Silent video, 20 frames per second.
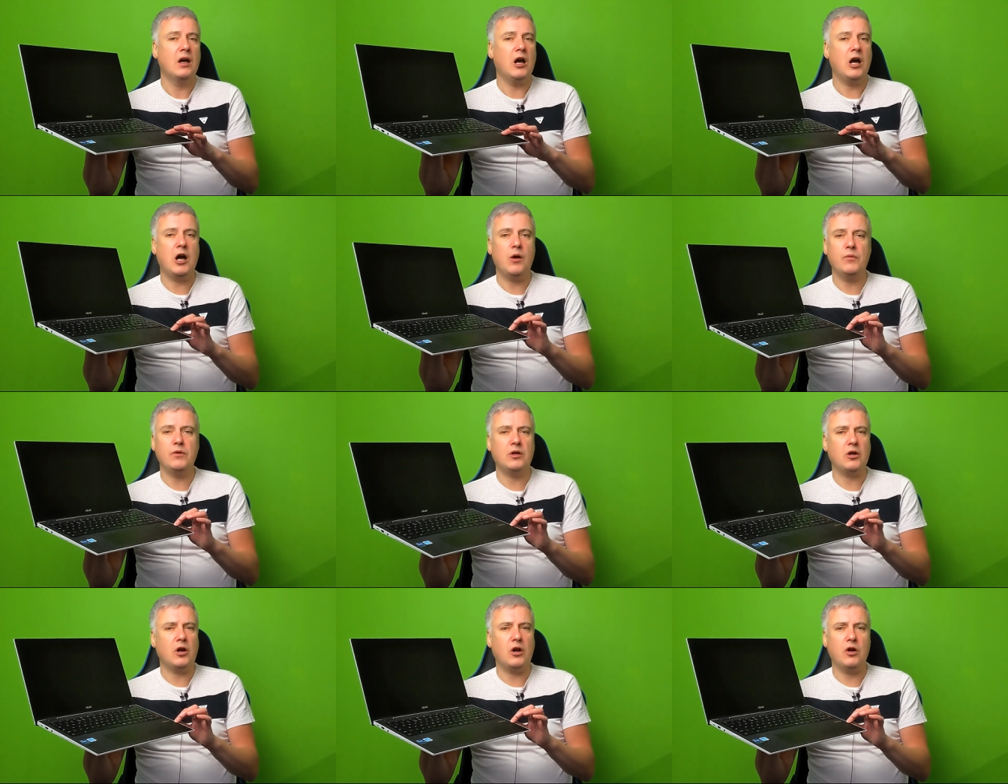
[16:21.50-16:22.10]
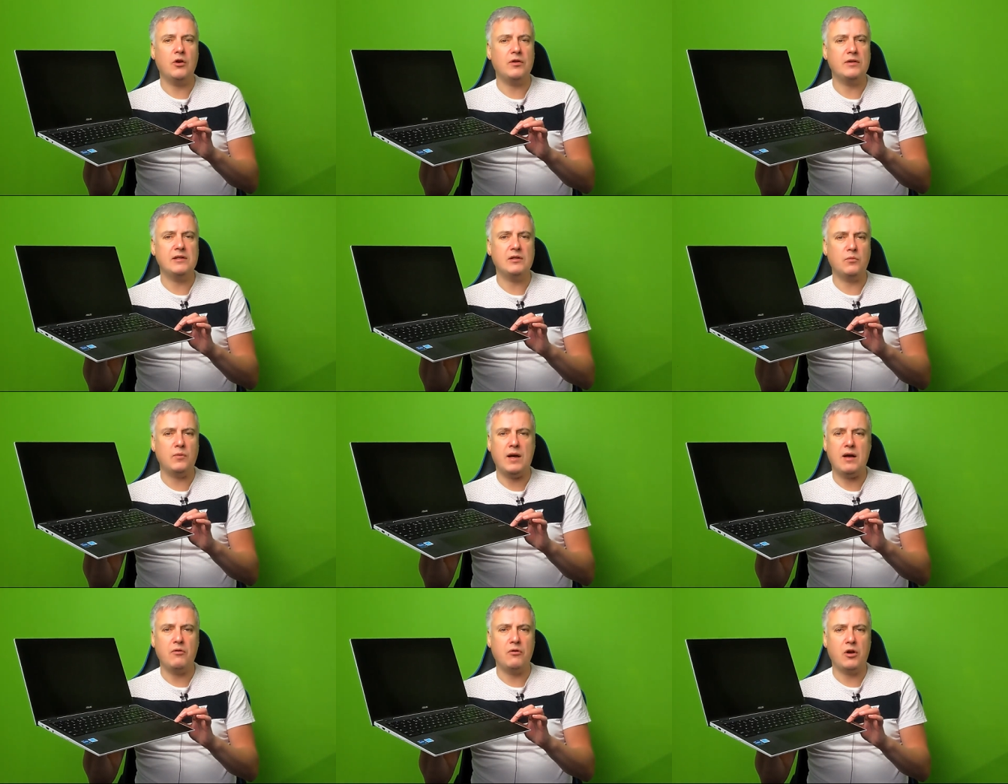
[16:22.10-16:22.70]
Harman Kardon's a
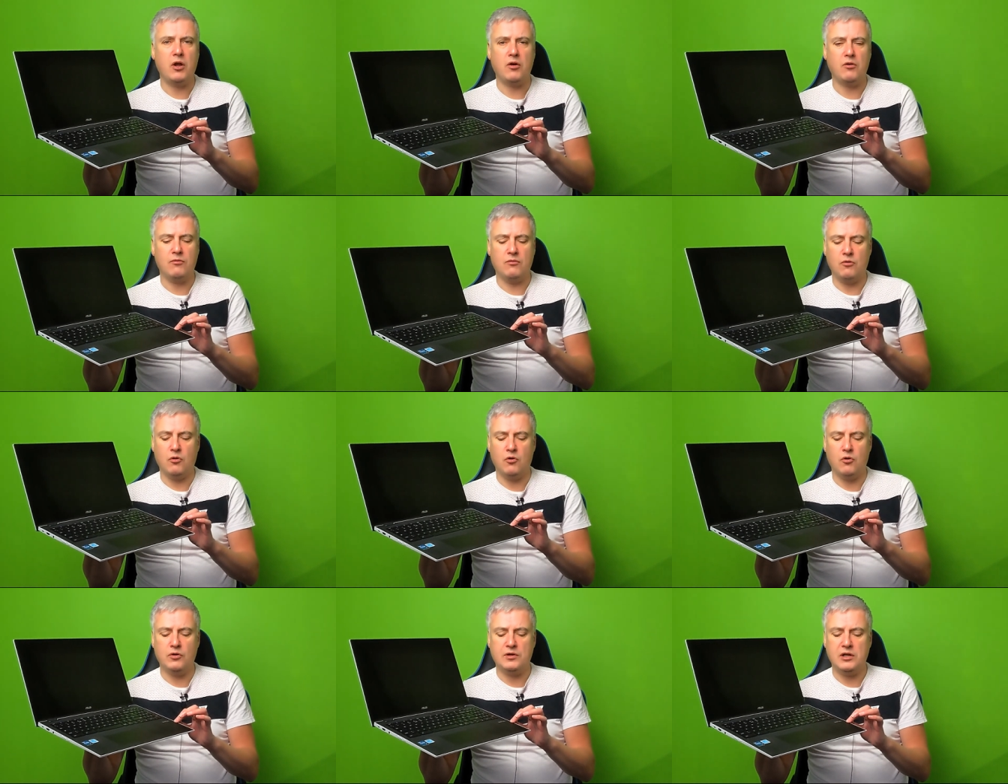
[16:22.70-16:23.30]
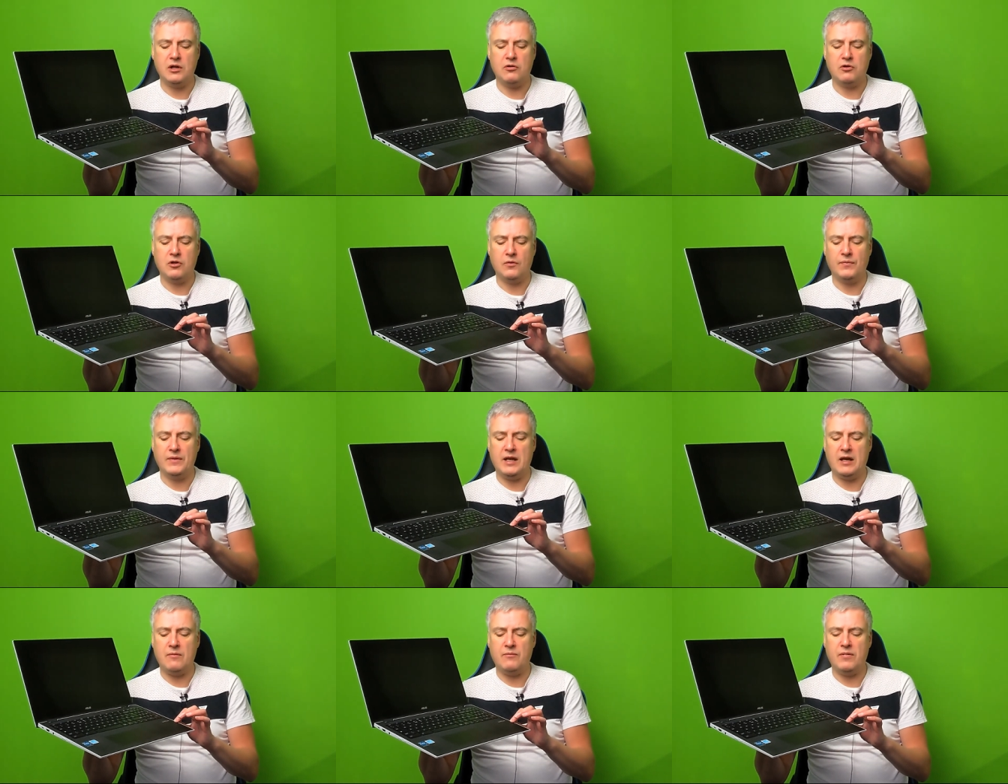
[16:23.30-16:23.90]
well-known audio
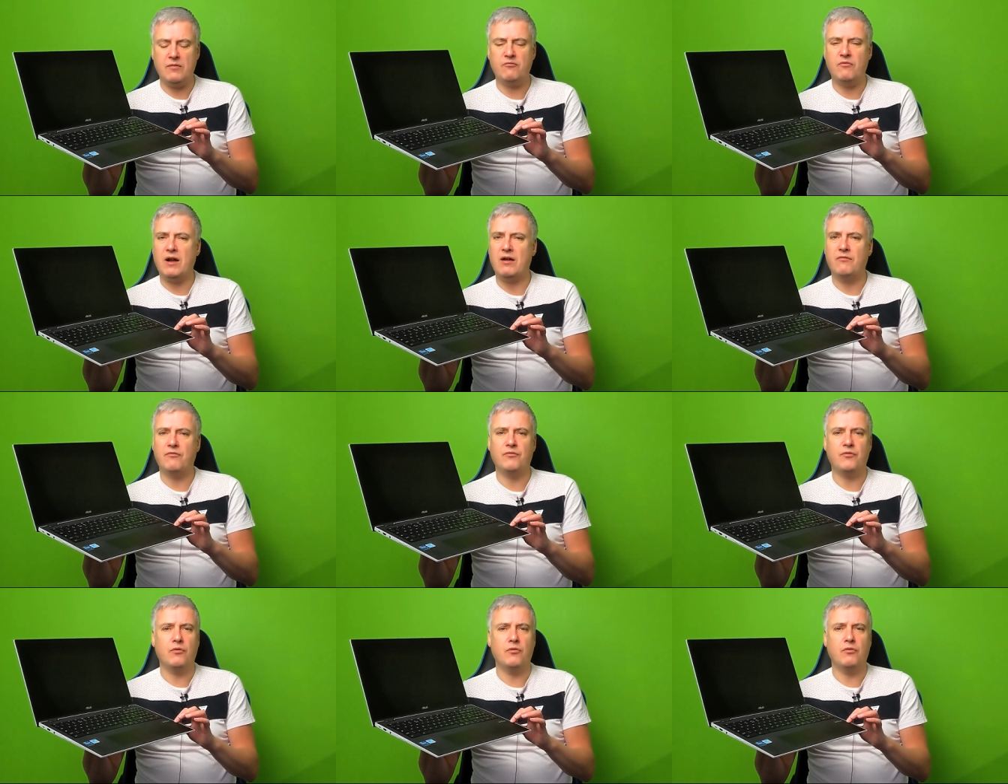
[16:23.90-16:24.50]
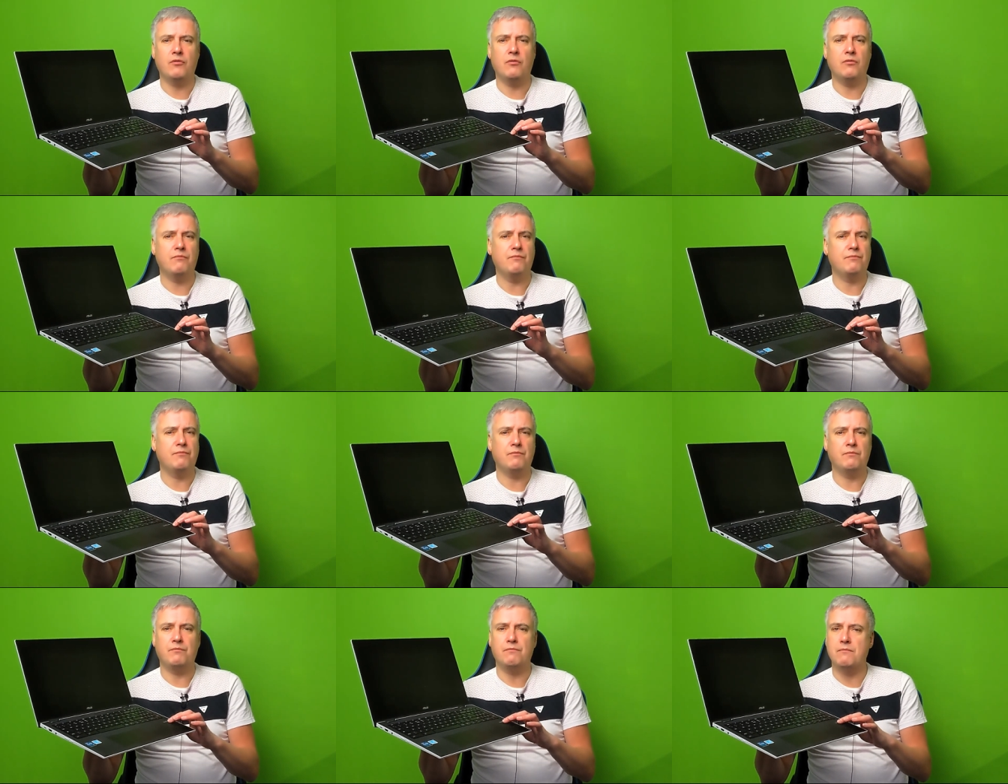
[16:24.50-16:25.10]
company. They've been around for
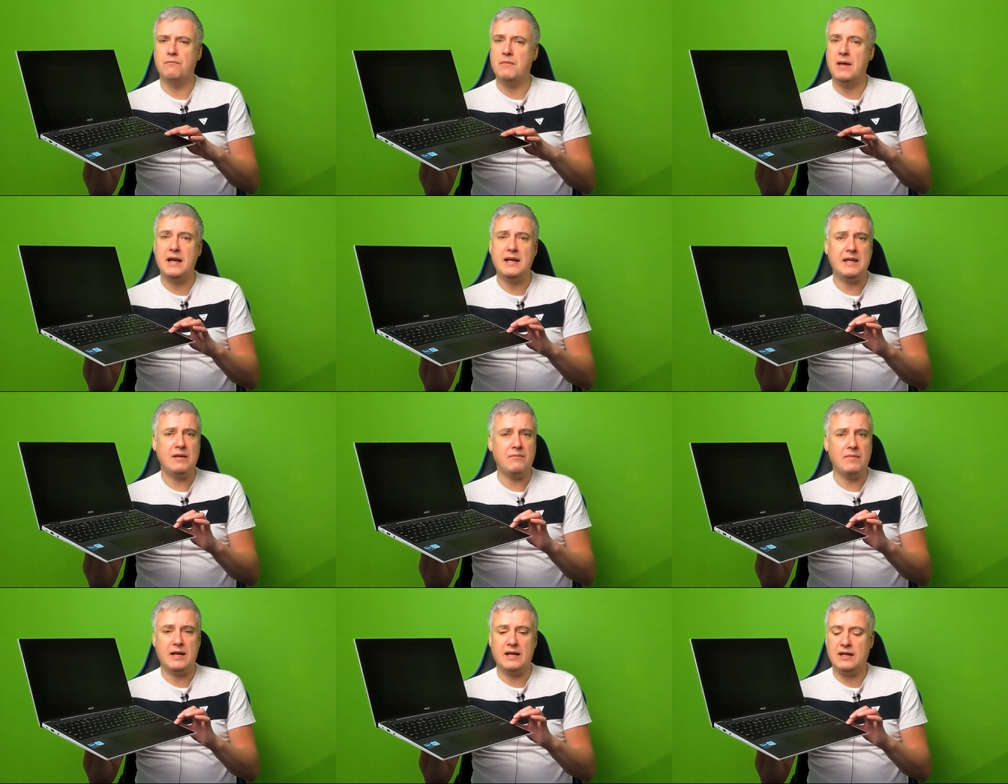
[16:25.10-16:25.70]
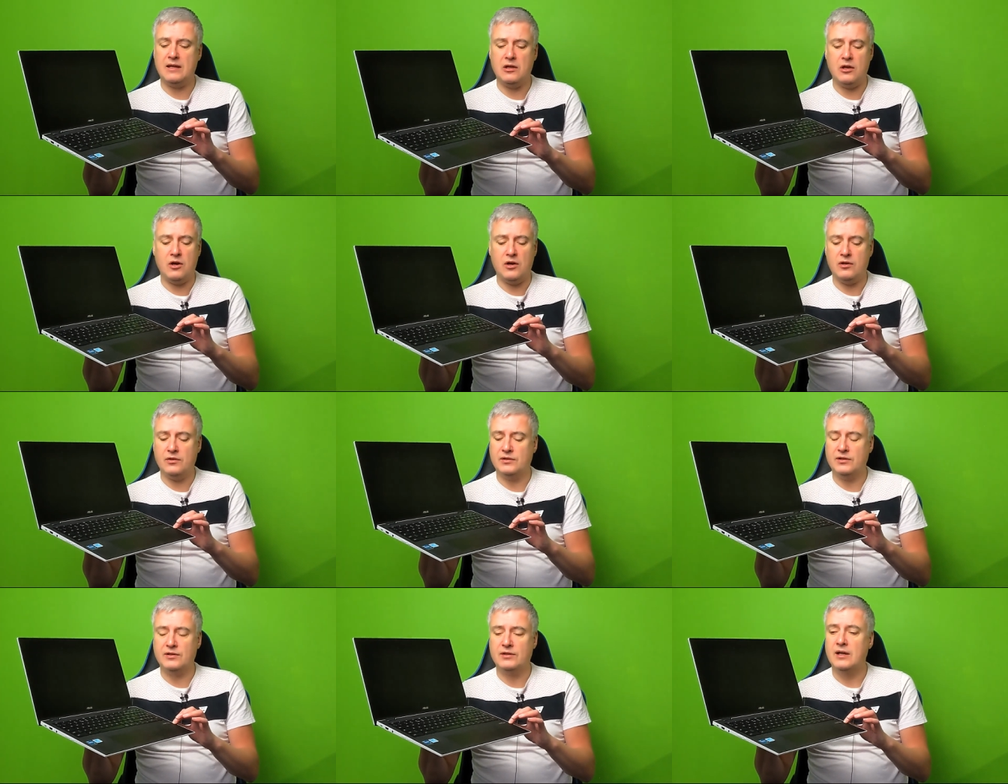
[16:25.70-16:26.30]
many, many
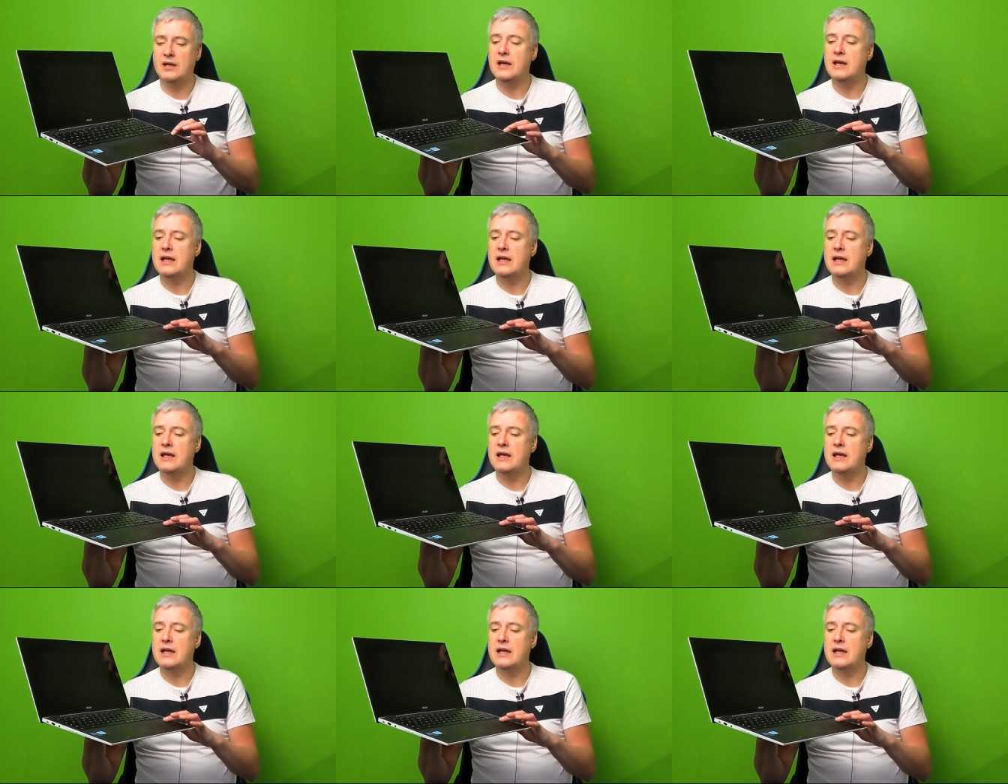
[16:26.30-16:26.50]
years.